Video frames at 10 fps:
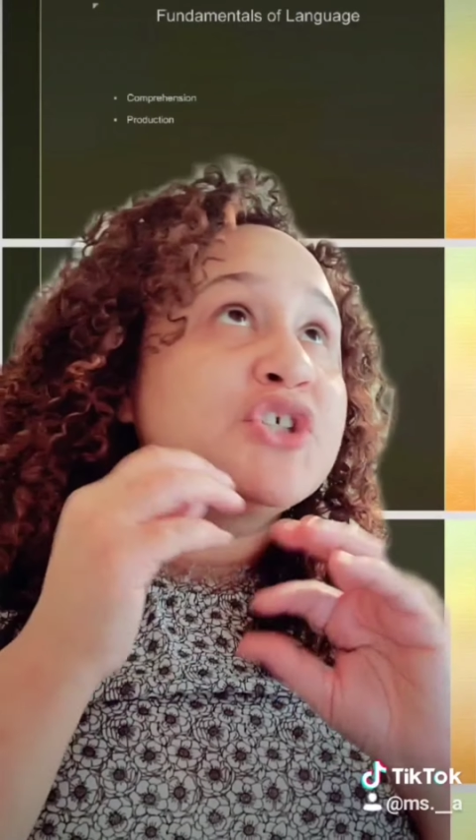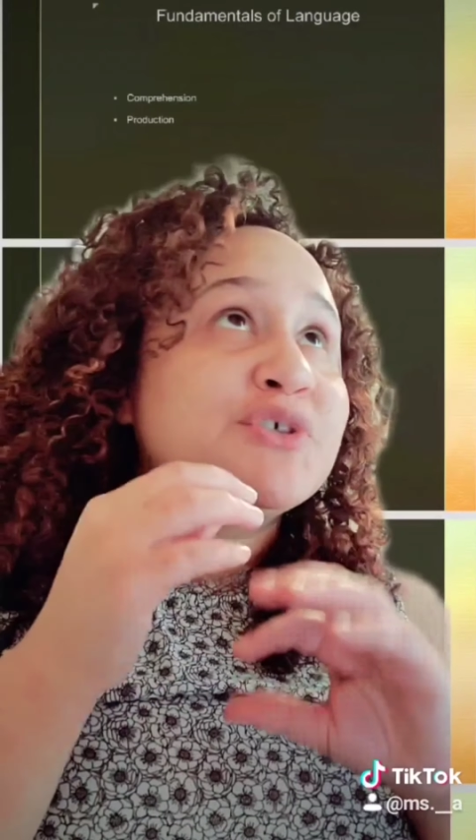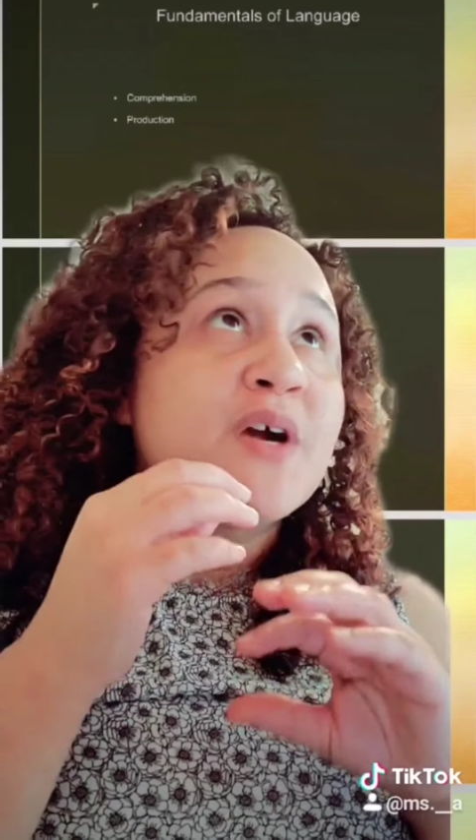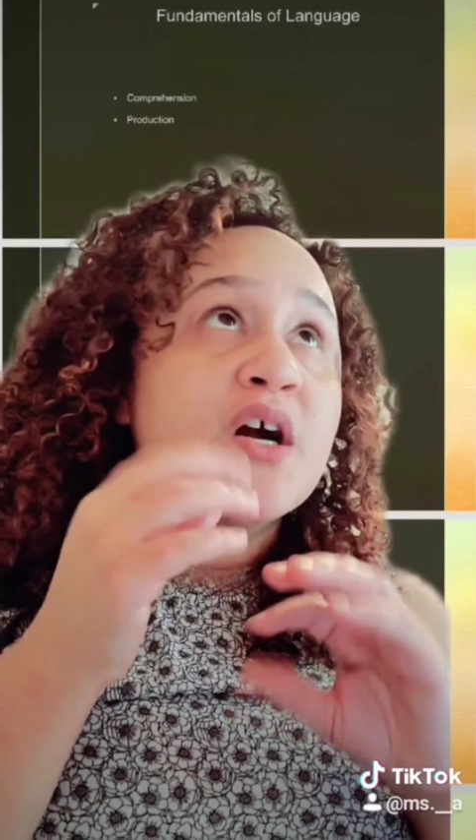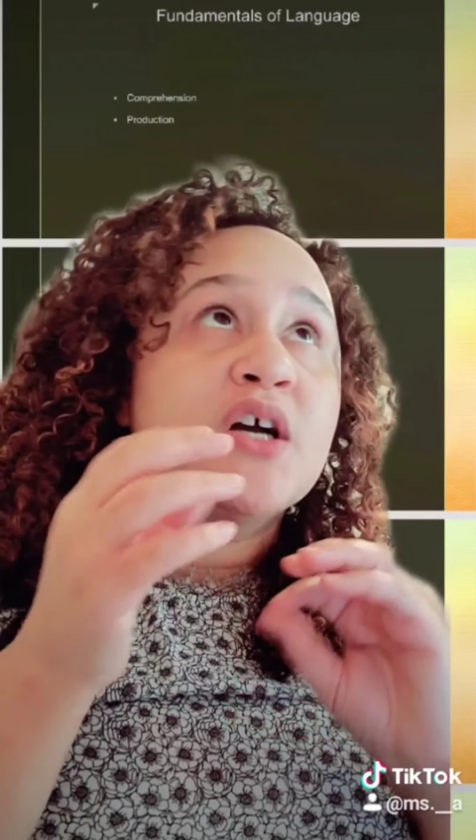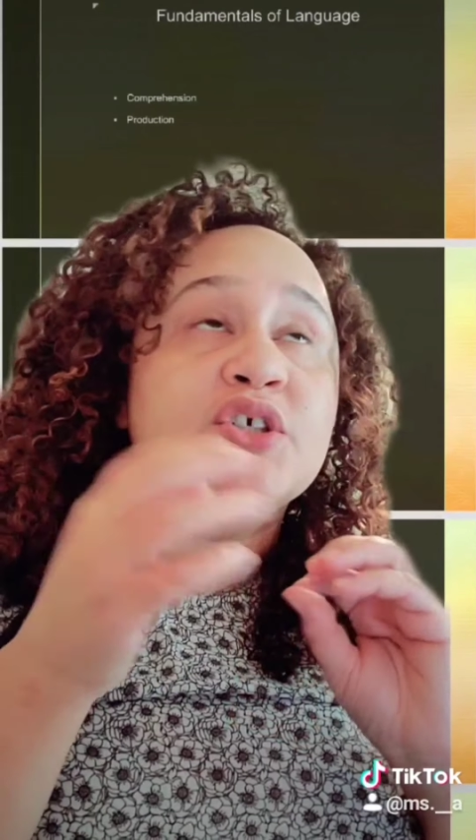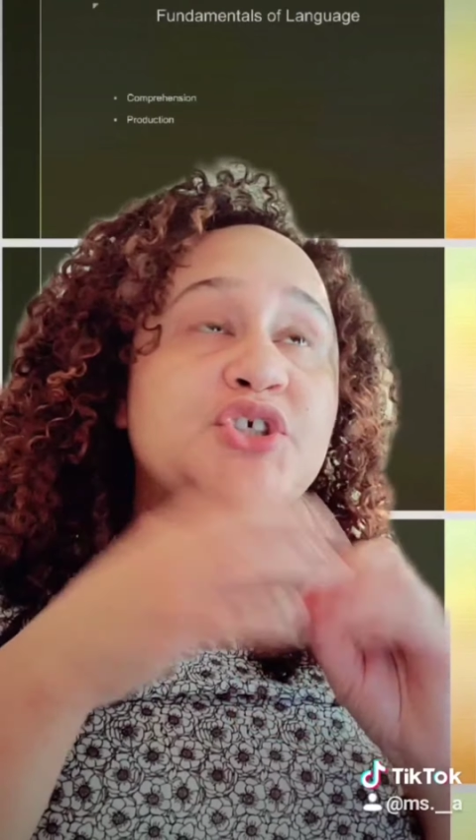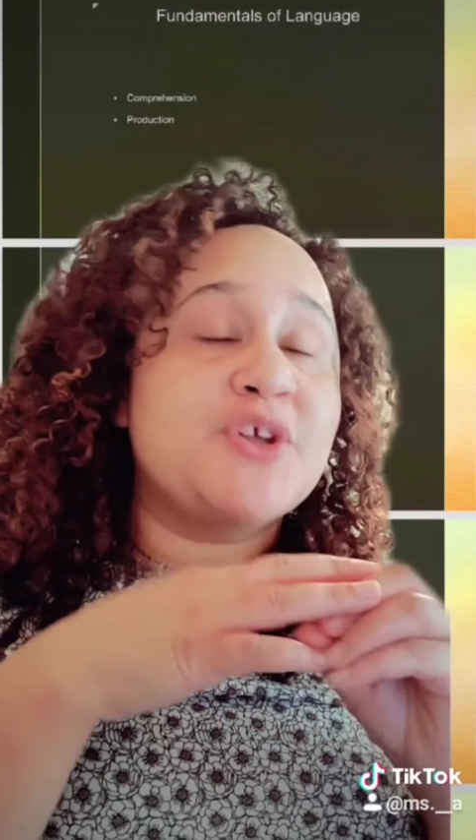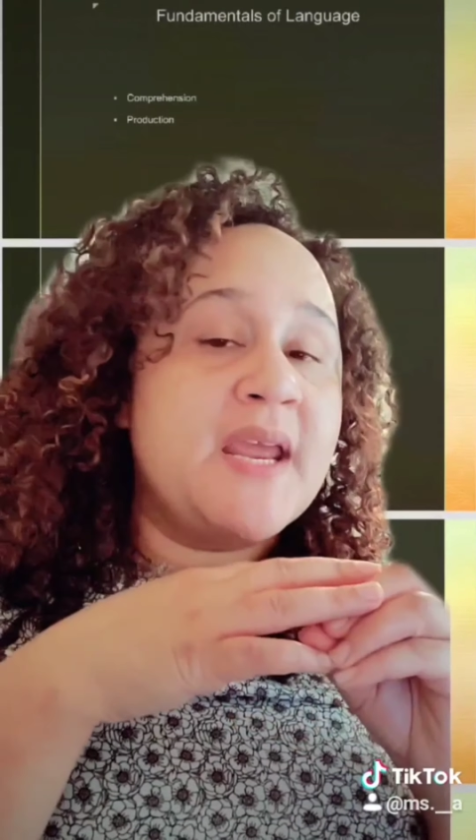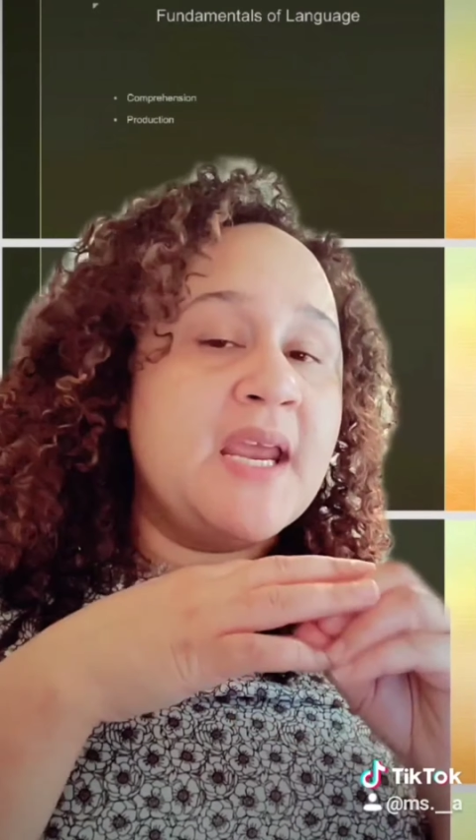truck,
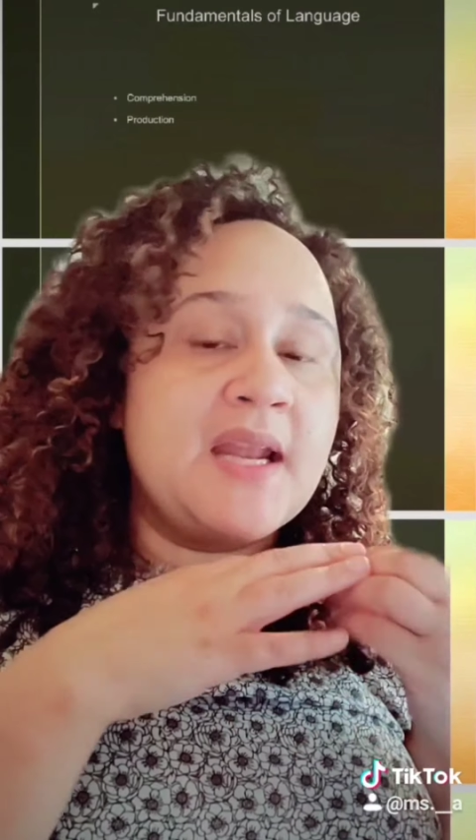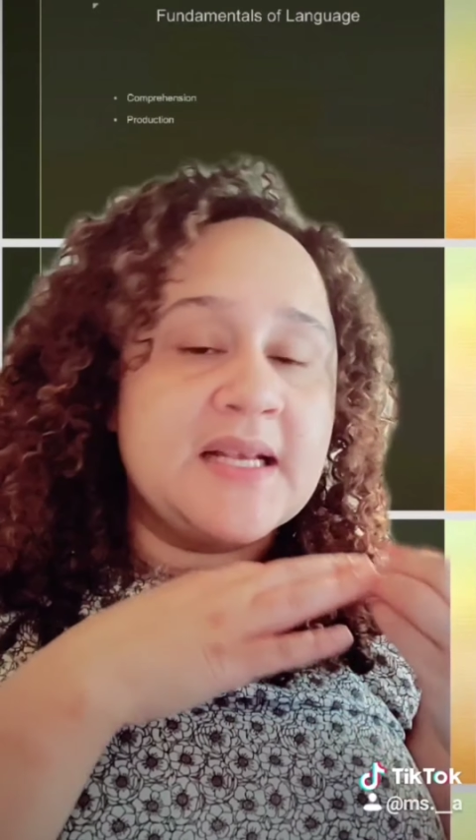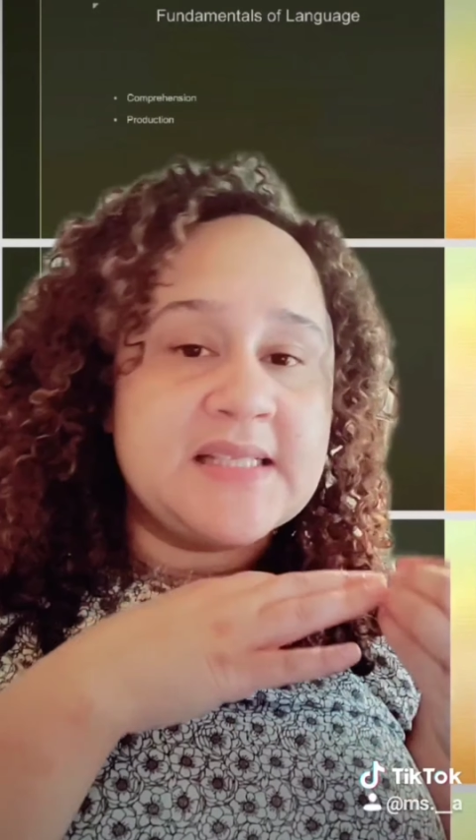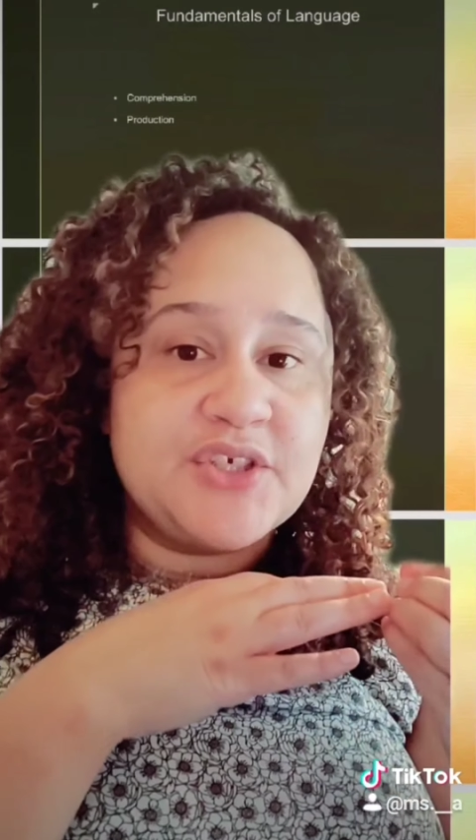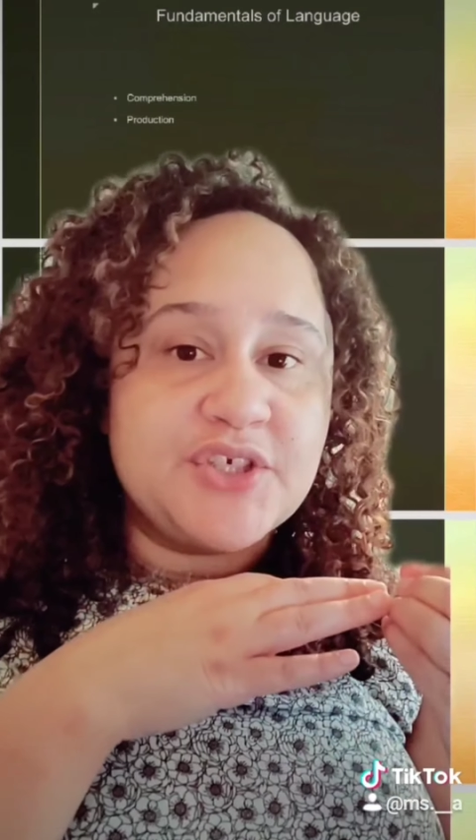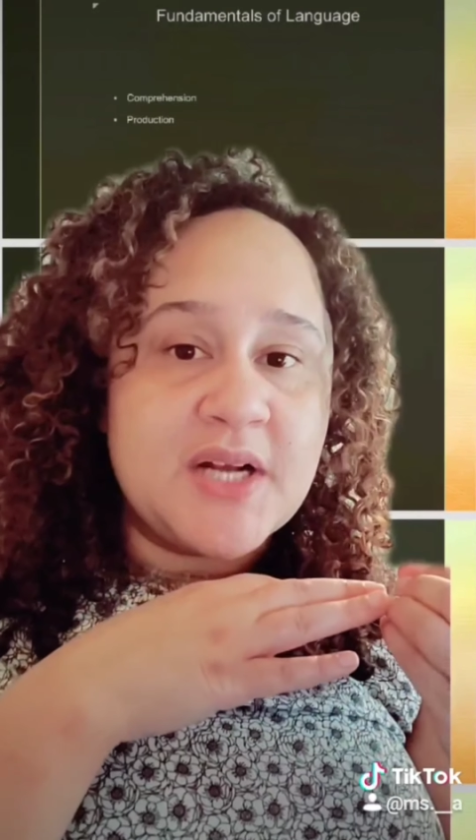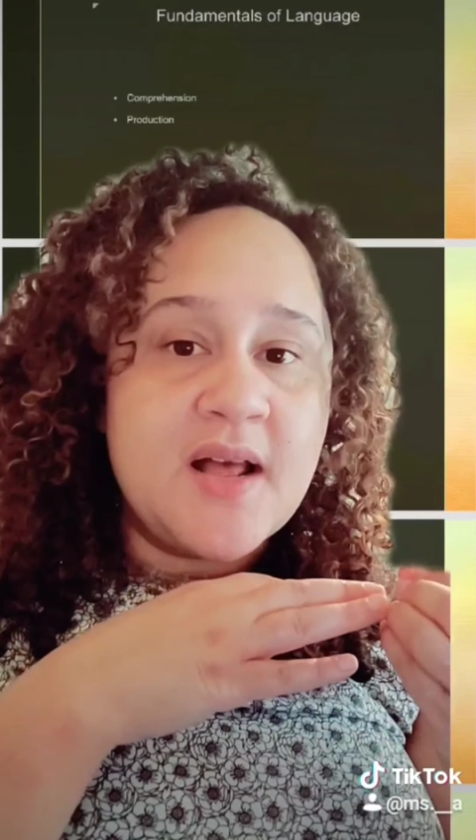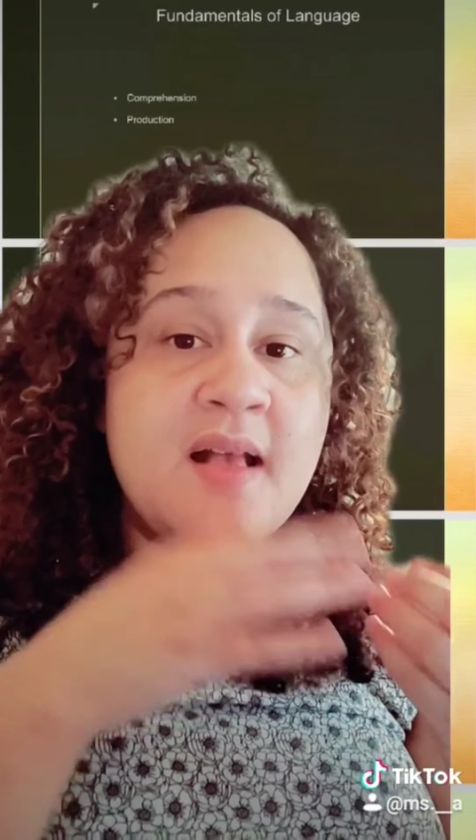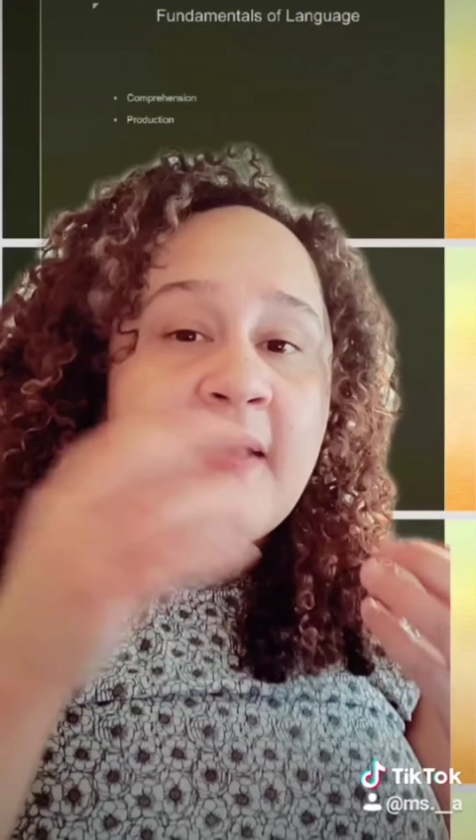train, etc.